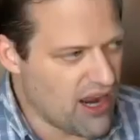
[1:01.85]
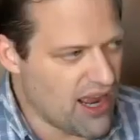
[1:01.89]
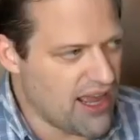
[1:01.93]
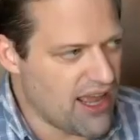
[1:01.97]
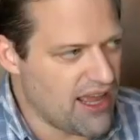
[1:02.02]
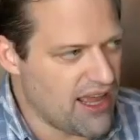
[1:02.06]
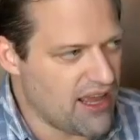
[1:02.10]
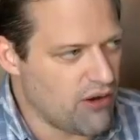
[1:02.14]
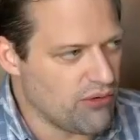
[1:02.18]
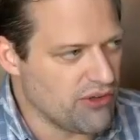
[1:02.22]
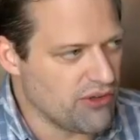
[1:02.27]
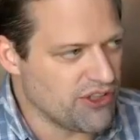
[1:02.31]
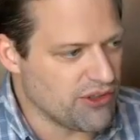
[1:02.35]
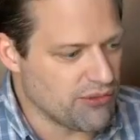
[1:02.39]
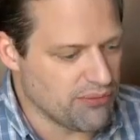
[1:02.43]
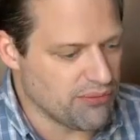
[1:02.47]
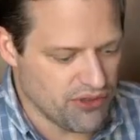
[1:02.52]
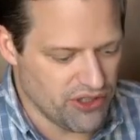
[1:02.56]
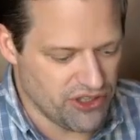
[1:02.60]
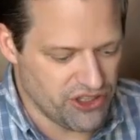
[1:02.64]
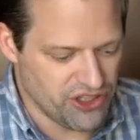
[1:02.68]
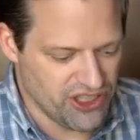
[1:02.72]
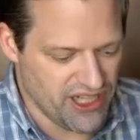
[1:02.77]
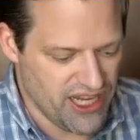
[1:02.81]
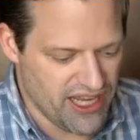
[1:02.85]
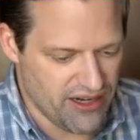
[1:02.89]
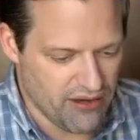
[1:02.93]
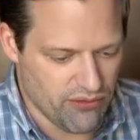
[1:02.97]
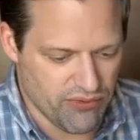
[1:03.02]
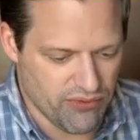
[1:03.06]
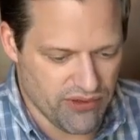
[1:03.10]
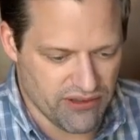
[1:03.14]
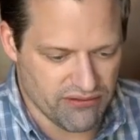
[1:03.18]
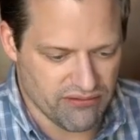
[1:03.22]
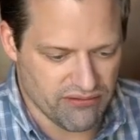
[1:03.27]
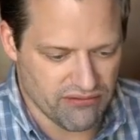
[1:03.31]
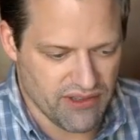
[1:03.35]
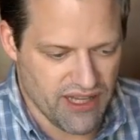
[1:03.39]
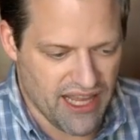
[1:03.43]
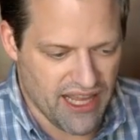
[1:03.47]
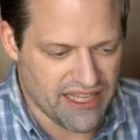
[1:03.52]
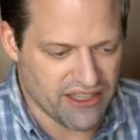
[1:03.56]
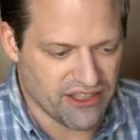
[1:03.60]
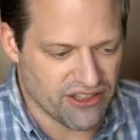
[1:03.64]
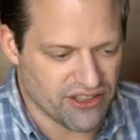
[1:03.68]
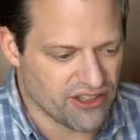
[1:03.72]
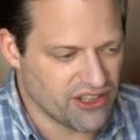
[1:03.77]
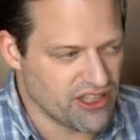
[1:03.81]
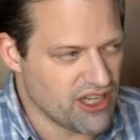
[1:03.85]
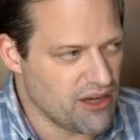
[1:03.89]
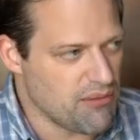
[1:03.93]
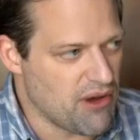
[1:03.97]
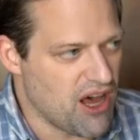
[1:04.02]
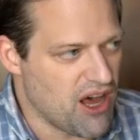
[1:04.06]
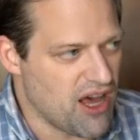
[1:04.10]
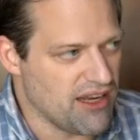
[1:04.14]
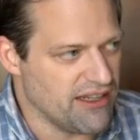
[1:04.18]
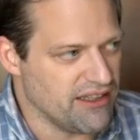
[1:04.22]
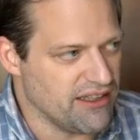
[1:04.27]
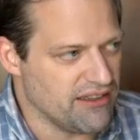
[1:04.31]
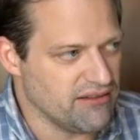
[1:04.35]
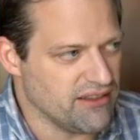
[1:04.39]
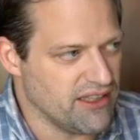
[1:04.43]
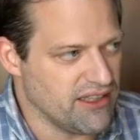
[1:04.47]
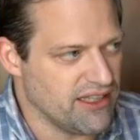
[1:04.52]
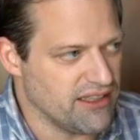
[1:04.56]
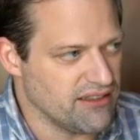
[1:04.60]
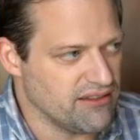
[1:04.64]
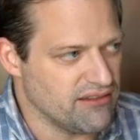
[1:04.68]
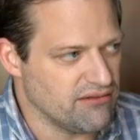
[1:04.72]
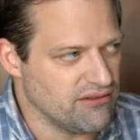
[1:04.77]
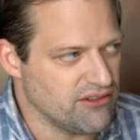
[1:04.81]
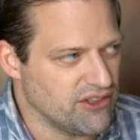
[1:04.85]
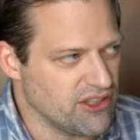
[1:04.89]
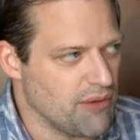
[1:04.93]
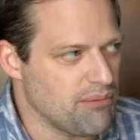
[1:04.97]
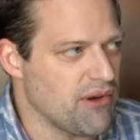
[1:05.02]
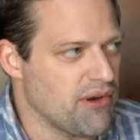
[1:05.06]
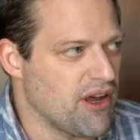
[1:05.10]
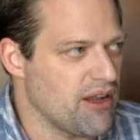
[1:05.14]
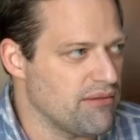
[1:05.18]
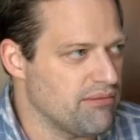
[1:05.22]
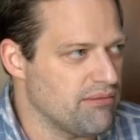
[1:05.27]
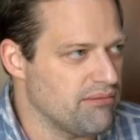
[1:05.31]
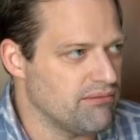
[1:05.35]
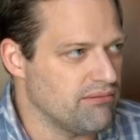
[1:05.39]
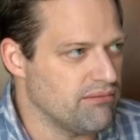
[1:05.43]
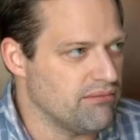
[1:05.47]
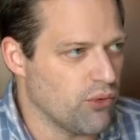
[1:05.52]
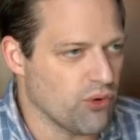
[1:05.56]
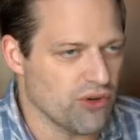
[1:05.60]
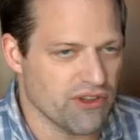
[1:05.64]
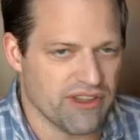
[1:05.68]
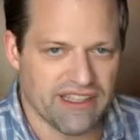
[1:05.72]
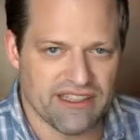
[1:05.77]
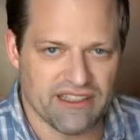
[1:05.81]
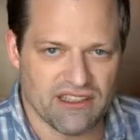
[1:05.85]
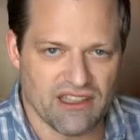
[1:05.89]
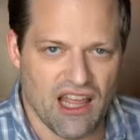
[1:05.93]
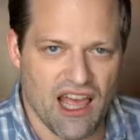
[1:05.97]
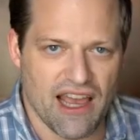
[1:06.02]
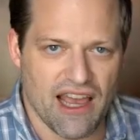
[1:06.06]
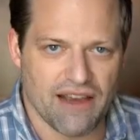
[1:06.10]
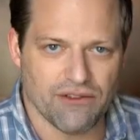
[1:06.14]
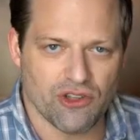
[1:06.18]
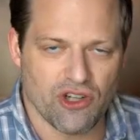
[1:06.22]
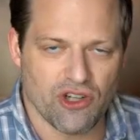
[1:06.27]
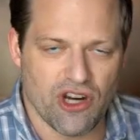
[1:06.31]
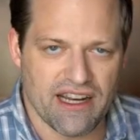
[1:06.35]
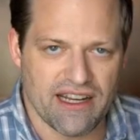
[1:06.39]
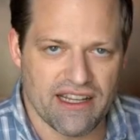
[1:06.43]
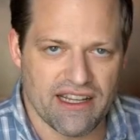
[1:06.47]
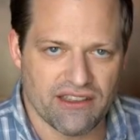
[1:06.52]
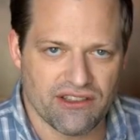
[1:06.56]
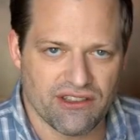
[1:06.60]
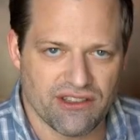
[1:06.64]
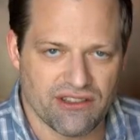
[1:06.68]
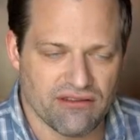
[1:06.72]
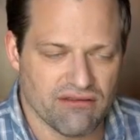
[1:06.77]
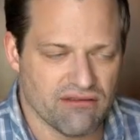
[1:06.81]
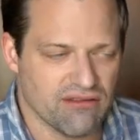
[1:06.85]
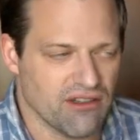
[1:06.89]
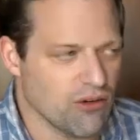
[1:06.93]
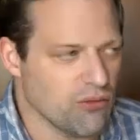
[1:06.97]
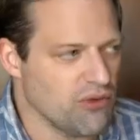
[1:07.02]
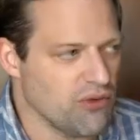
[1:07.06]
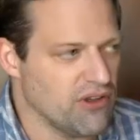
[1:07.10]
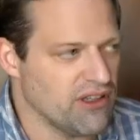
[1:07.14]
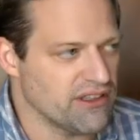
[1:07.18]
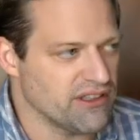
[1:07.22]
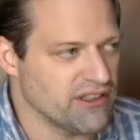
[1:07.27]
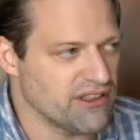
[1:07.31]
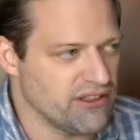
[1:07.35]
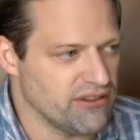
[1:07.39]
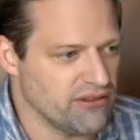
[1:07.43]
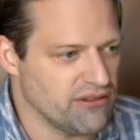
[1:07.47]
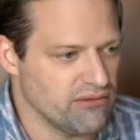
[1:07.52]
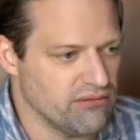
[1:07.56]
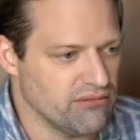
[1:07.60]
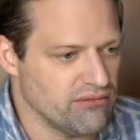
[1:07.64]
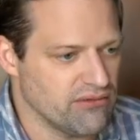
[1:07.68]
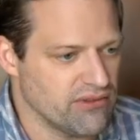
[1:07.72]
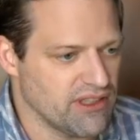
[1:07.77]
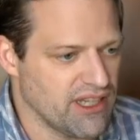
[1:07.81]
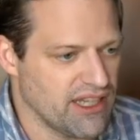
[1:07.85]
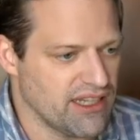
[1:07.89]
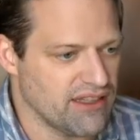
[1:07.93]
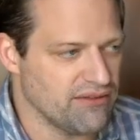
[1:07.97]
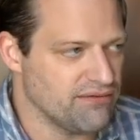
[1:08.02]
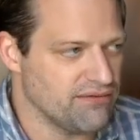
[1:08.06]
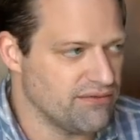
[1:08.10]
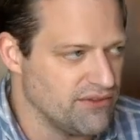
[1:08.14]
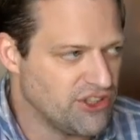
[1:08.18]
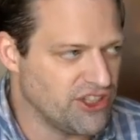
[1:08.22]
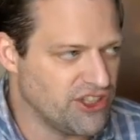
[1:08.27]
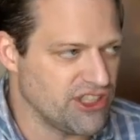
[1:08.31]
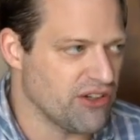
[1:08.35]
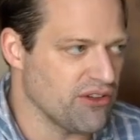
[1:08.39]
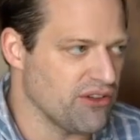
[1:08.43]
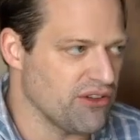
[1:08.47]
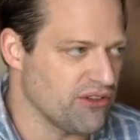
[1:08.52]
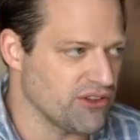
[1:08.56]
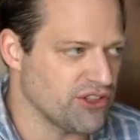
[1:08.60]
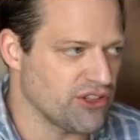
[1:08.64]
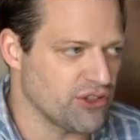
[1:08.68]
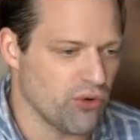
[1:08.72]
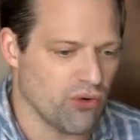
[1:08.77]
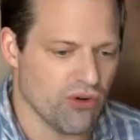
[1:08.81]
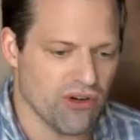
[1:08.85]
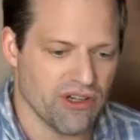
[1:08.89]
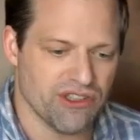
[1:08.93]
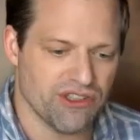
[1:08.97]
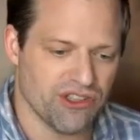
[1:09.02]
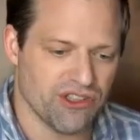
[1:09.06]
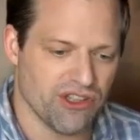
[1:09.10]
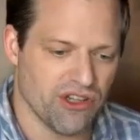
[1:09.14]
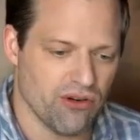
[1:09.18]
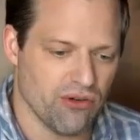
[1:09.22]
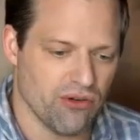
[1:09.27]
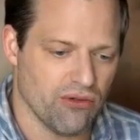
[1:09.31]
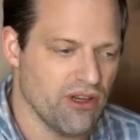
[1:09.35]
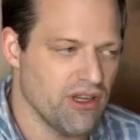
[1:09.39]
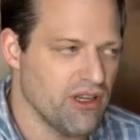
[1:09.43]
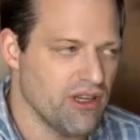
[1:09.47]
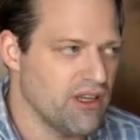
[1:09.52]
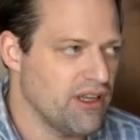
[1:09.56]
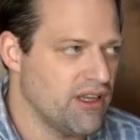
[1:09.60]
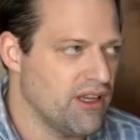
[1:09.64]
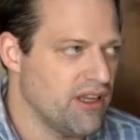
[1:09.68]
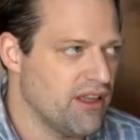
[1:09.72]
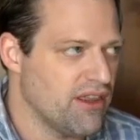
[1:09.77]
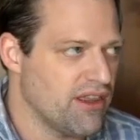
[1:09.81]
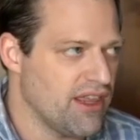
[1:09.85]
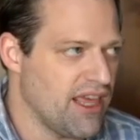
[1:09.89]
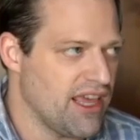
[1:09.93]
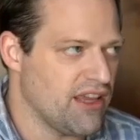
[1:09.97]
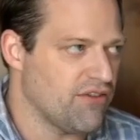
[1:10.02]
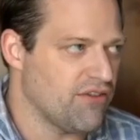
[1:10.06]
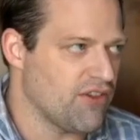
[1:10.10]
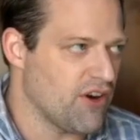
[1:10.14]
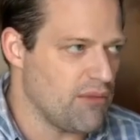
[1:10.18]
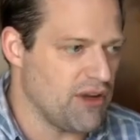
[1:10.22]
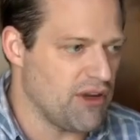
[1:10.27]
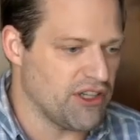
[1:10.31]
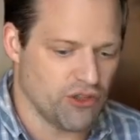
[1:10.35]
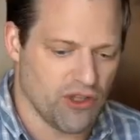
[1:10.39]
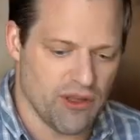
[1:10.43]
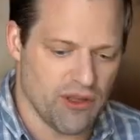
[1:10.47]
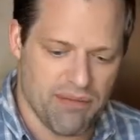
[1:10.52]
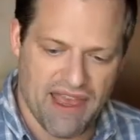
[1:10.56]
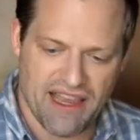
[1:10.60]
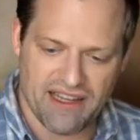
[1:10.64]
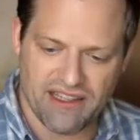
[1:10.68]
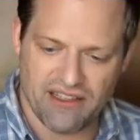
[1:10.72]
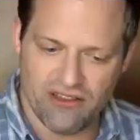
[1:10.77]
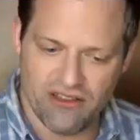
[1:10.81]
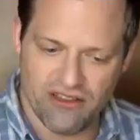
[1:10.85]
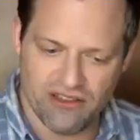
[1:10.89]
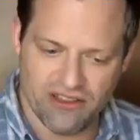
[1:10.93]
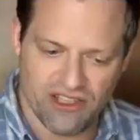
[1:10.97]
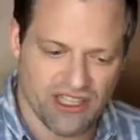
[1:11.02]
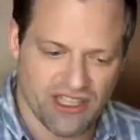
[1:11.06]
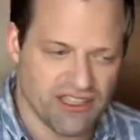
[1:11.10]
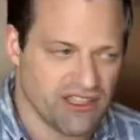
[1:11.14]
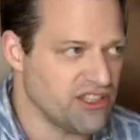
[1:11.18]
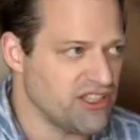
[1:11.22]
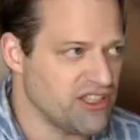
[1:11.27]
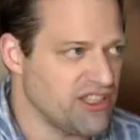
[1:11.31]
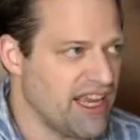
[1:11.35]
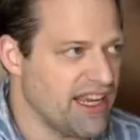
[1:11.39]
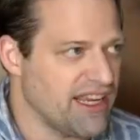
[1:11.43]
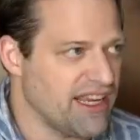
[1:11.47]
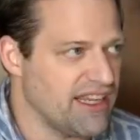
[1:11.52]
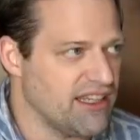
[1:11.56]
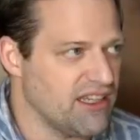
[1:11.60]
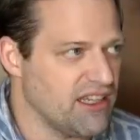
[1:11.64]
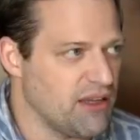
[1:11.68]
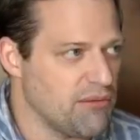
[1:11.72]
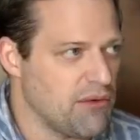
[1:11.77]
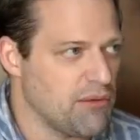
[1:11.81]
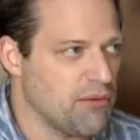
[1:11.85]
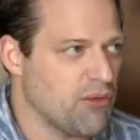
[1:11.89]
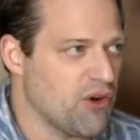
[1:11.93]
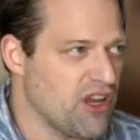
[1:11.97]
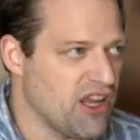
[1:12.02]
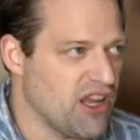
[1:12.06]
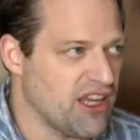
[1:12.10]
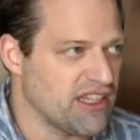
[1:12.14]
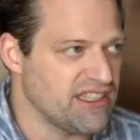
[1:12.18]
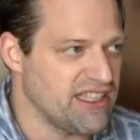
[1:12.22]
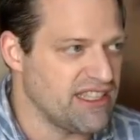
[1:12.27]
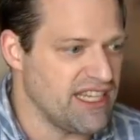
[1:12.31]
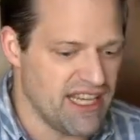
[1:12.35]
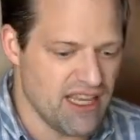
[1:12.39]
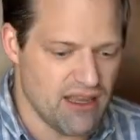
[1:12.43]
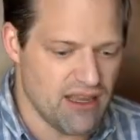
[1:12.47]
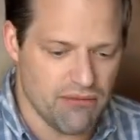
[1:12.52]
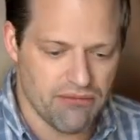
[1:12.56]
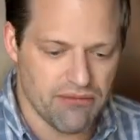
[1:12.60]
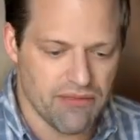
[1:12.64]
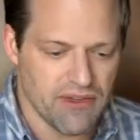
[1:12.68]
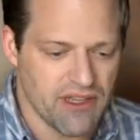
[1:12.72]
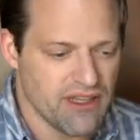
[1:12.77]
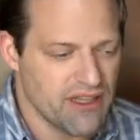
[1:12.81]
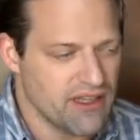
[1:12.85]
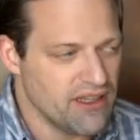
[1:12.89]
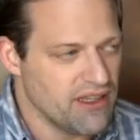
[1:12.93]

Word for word: I, I, always appreciate it when agents come on and, and jump on board these live trainings and are willing to kind of share their story. So thank you very much. Get back to you in just a second. Let me bring on Tim.